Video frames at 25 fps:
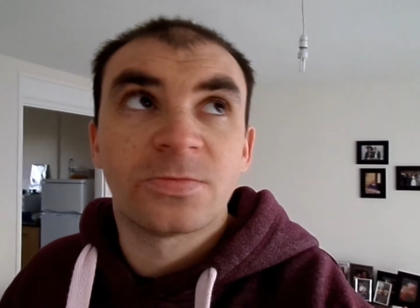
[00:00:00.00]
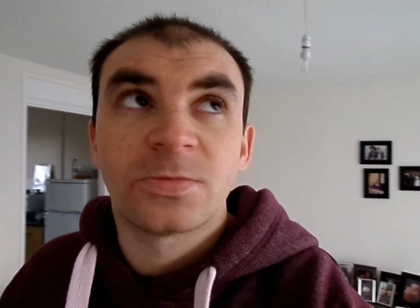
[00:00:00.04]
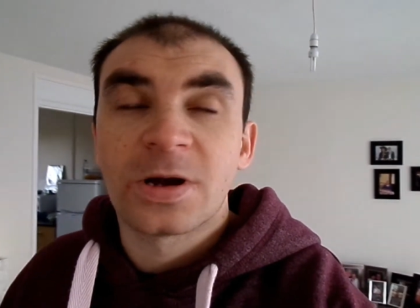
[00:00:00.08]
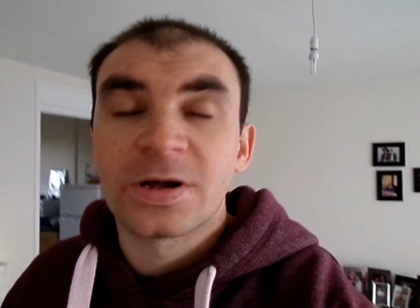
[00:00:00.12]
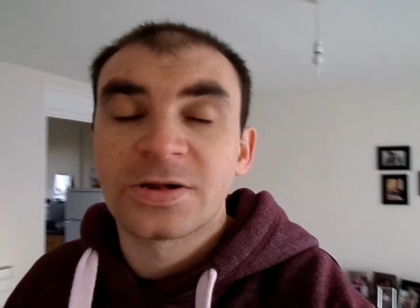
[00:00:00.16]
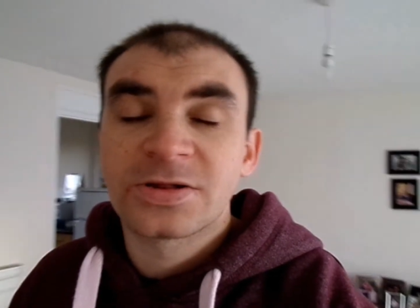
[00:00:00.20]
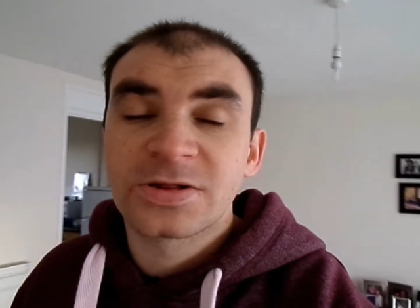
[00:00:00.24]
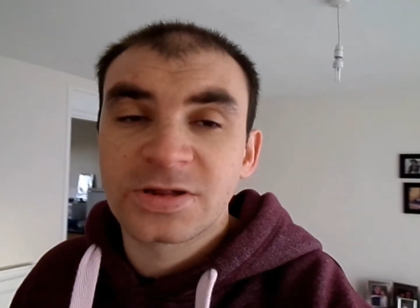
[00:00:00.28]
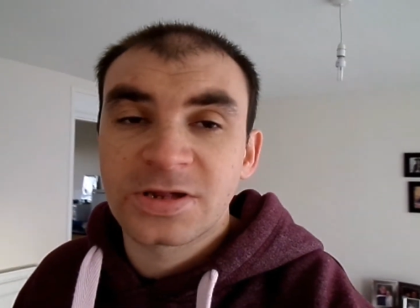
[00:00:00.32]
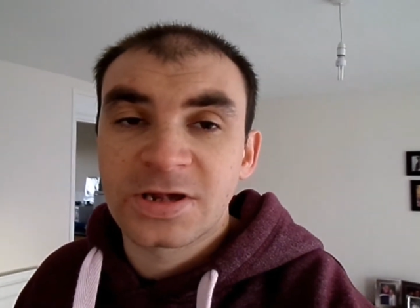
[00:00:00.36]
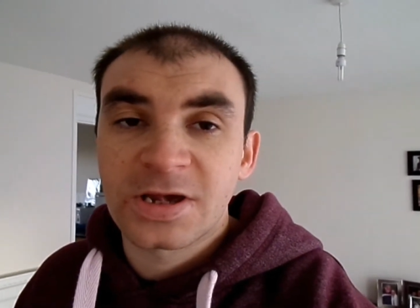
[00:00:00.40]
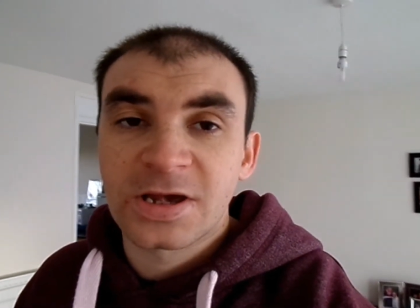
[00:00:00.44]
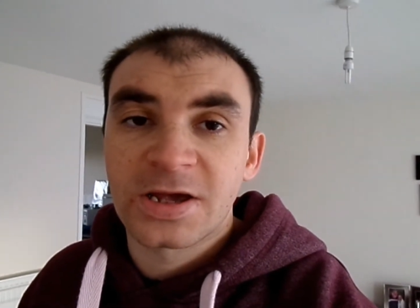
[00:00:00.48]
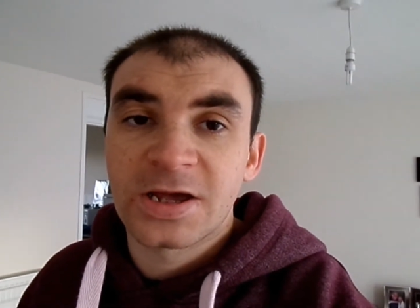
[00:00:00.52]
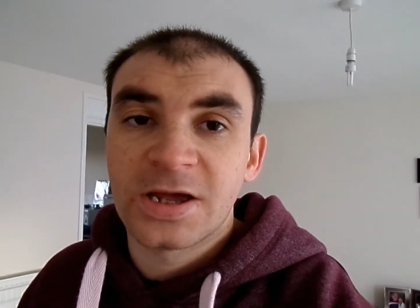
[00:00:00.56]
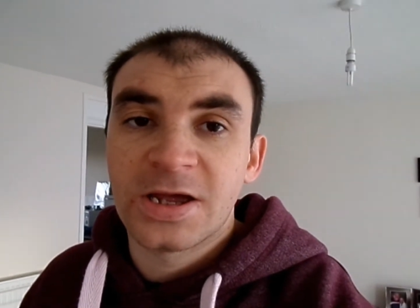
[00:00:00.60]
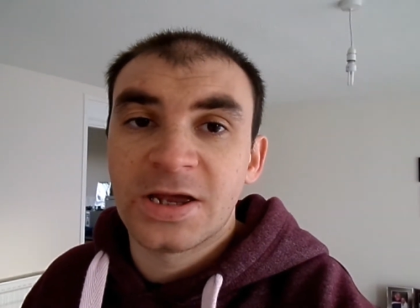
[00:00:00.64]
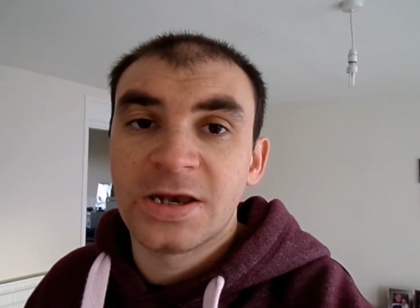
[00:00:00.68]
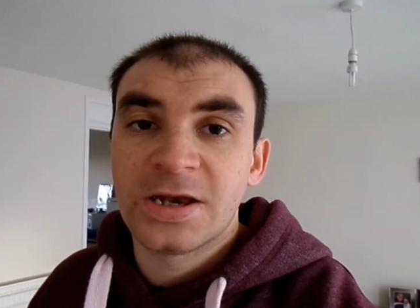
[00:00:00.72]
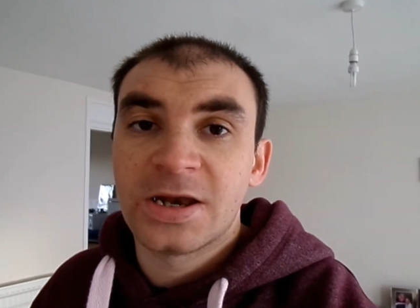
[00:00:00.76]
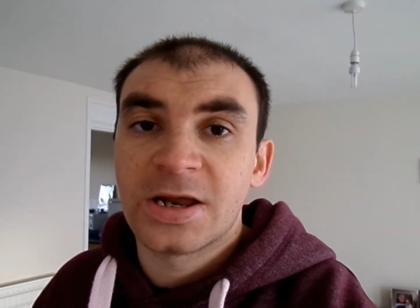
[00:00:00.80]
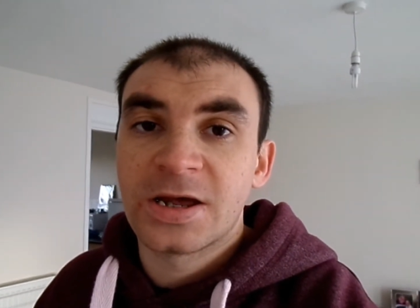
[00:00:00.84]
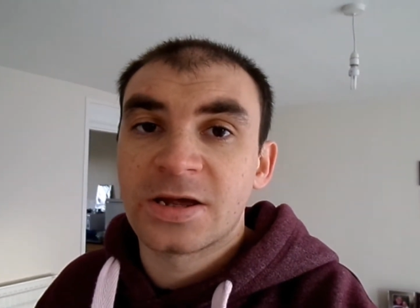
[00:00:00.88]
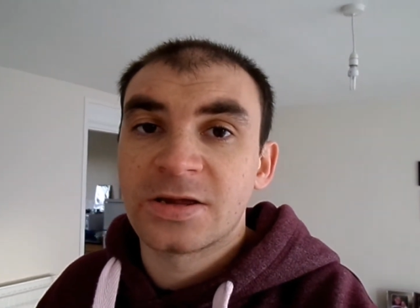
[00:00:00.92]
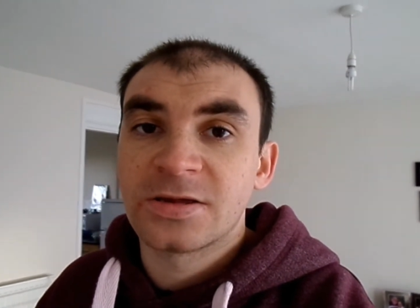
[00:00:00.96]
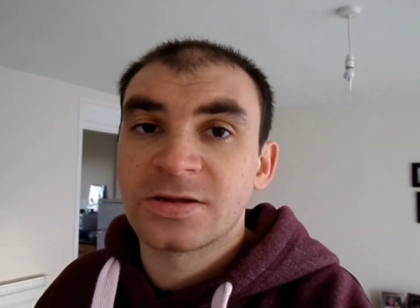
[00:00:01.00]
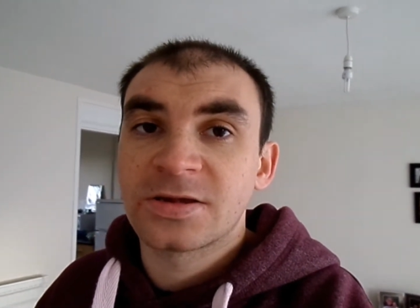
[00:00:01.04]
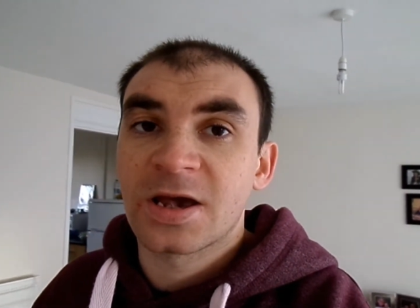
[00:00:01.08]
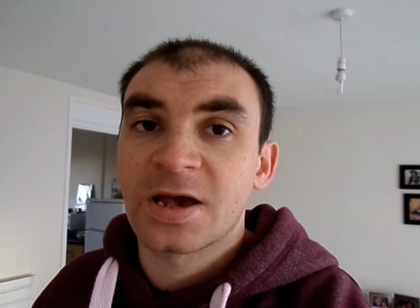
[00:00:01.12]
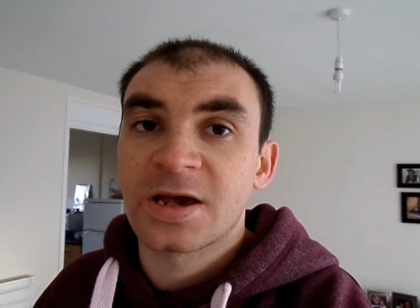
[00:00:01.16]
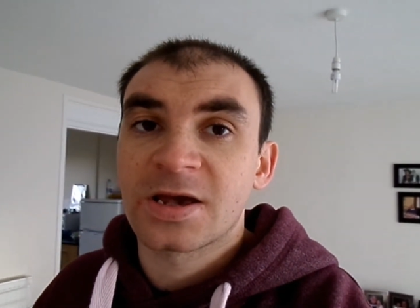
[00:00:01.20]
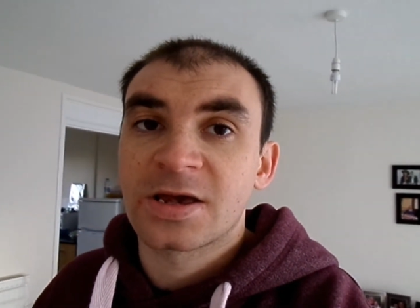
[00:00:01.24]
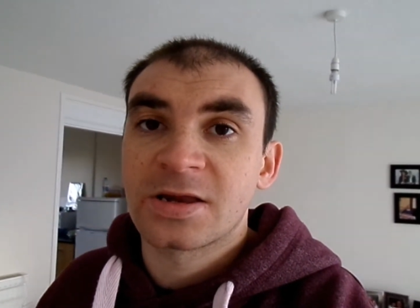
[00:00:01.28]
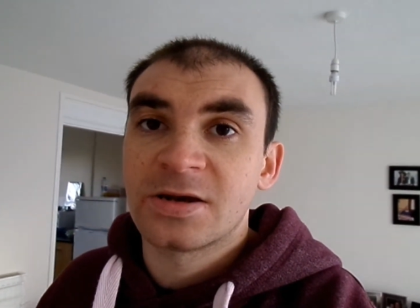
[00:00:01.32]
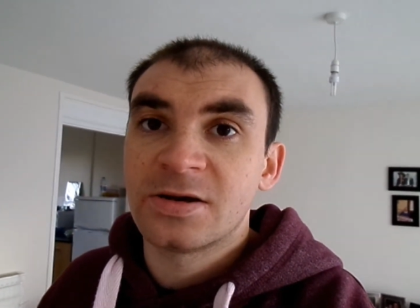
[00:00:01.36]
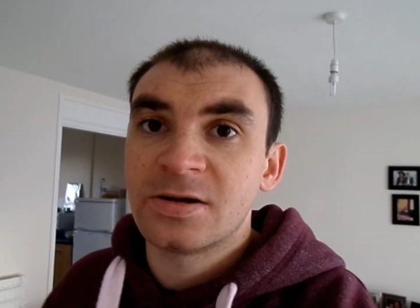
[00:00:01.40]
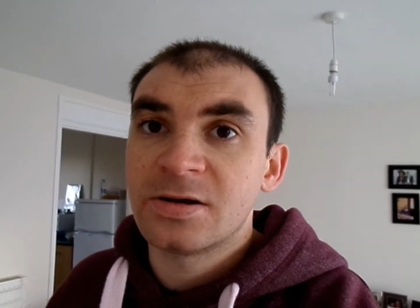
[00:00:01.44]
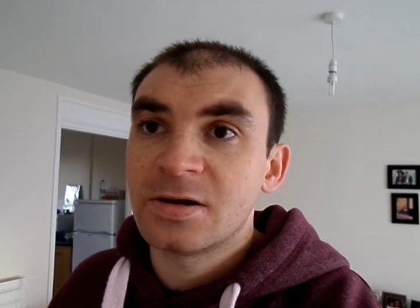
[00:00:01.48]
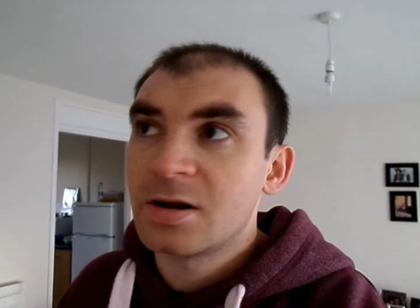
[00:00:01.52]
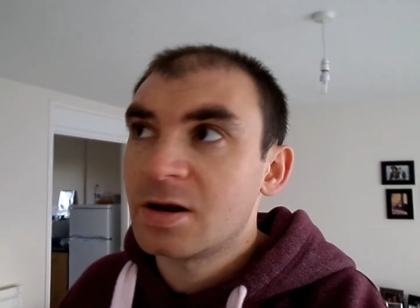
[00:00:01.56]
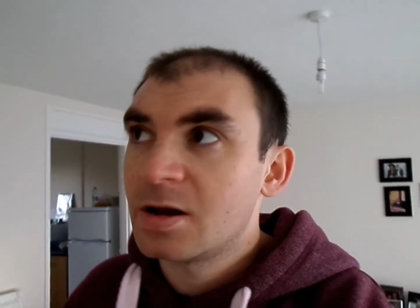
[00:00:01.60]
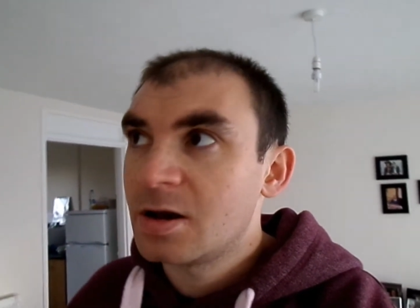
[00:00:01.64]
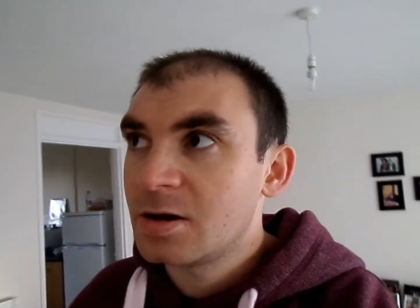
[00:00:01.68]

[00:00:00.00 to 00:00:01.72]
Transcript: resting and taking